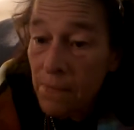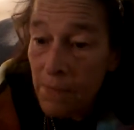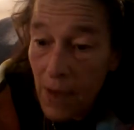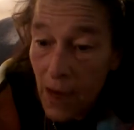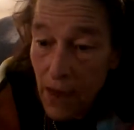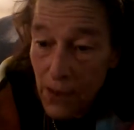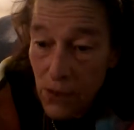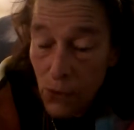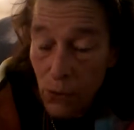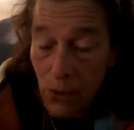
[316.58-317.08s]

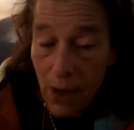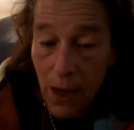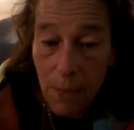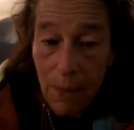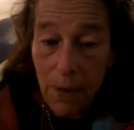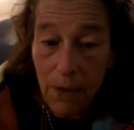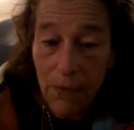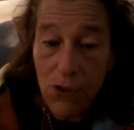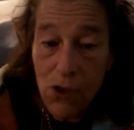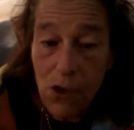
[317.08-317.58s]
I told
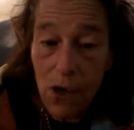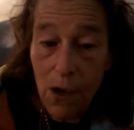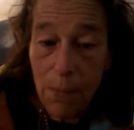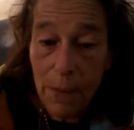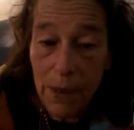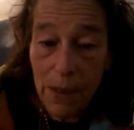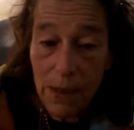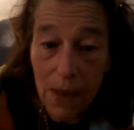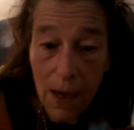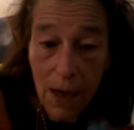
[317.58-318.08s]
Amy if she got
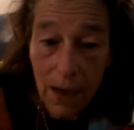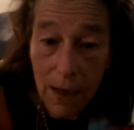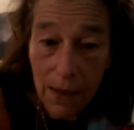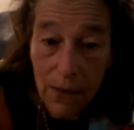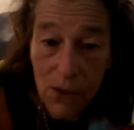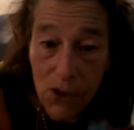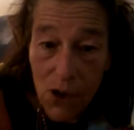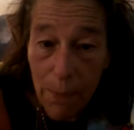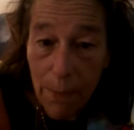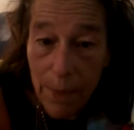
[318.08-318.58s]
busy, I
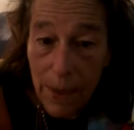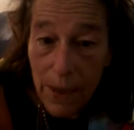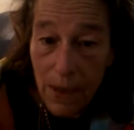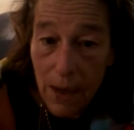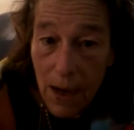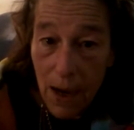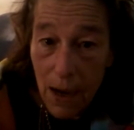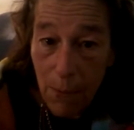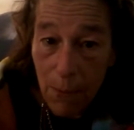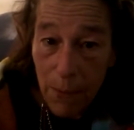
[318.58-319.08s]
could jump in and
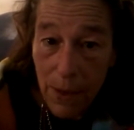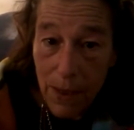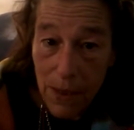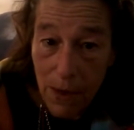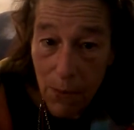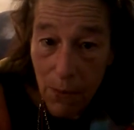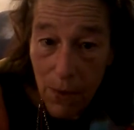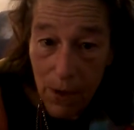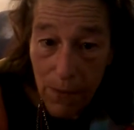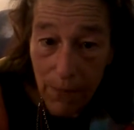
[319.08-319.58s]
help because
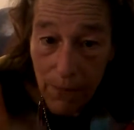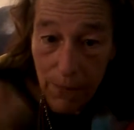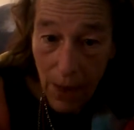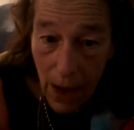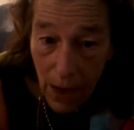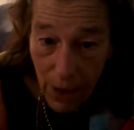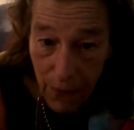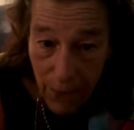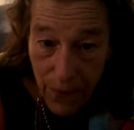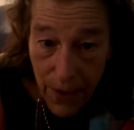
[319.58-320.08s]
I want to
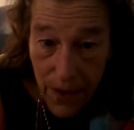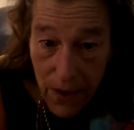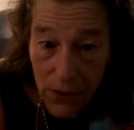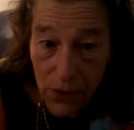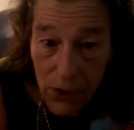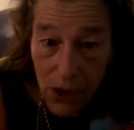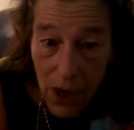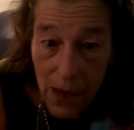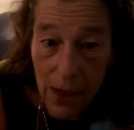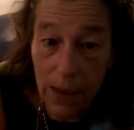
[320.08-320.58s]
like fill
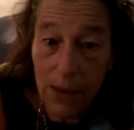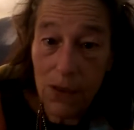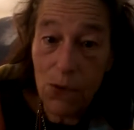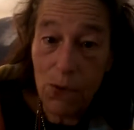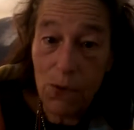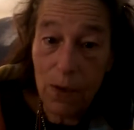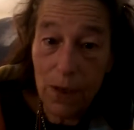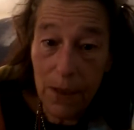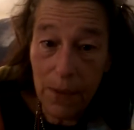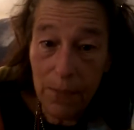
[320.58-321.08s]
Janet's
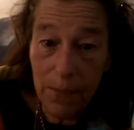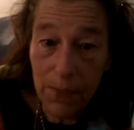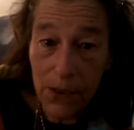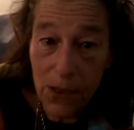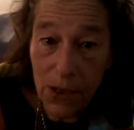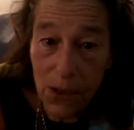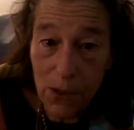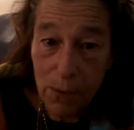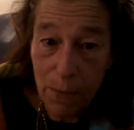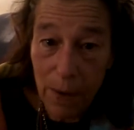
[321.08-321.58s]
order,
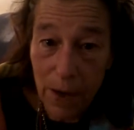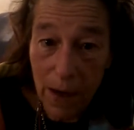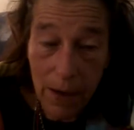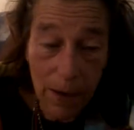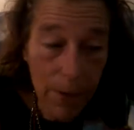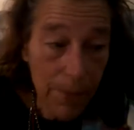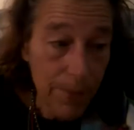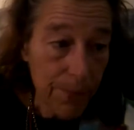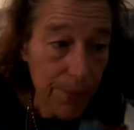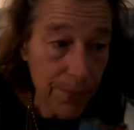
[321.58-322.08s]
so to
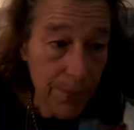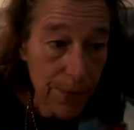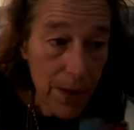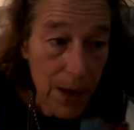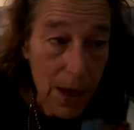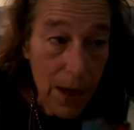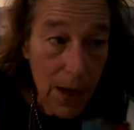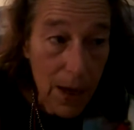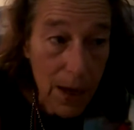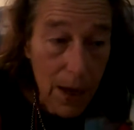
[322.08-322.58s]
speak.
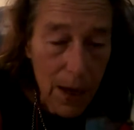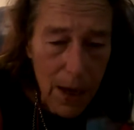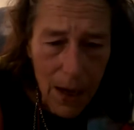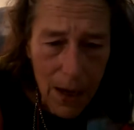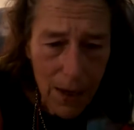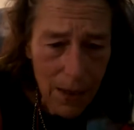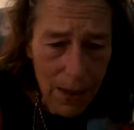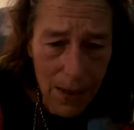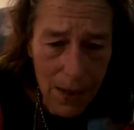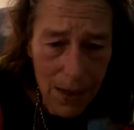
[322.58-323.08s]

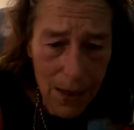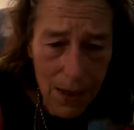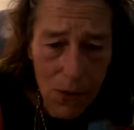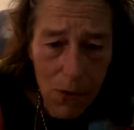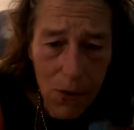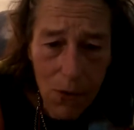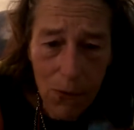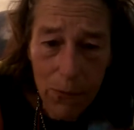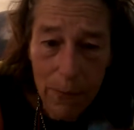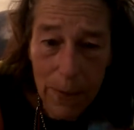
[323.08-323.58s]
I guess that's
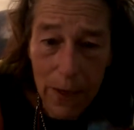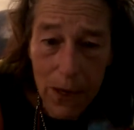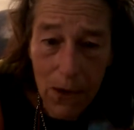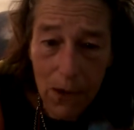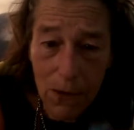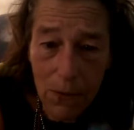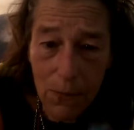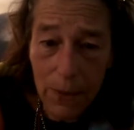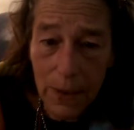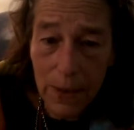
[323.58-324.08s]
what it would be
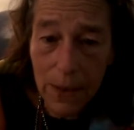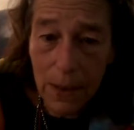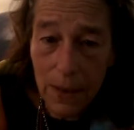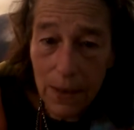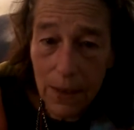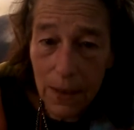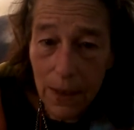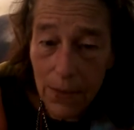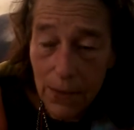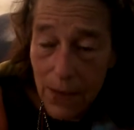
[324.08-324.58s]
called, wouldn't
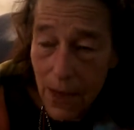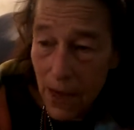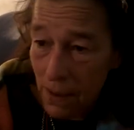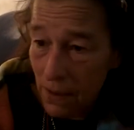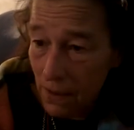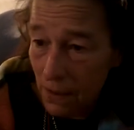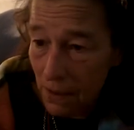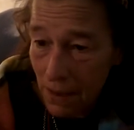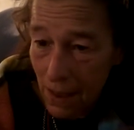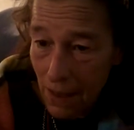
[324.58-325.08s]
it? And
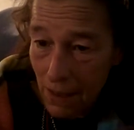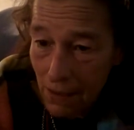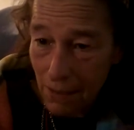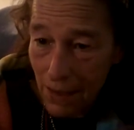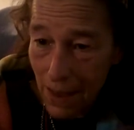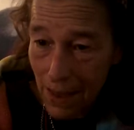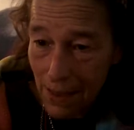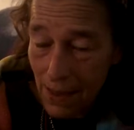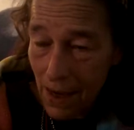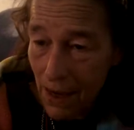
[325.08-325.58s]
then, you know,
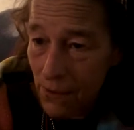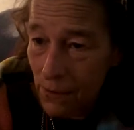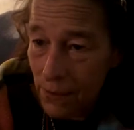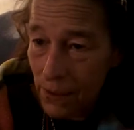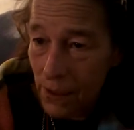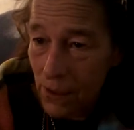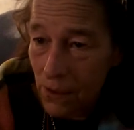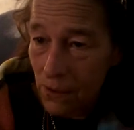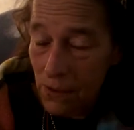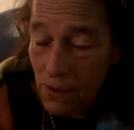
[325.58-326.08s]
get together
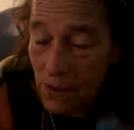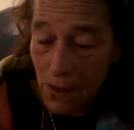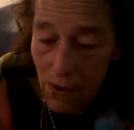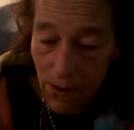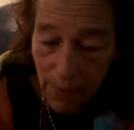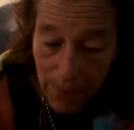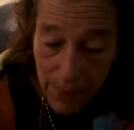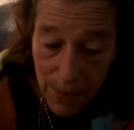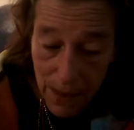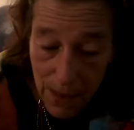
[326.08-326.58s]
with her and
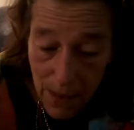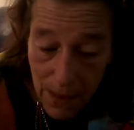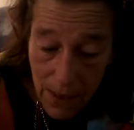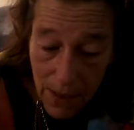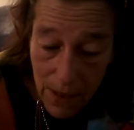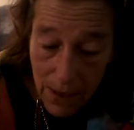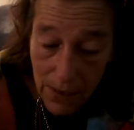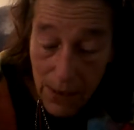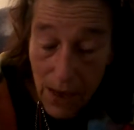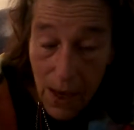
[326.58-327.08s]
sew up the
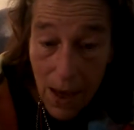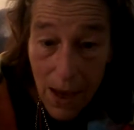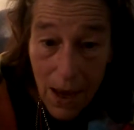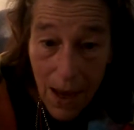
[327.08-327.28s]
details.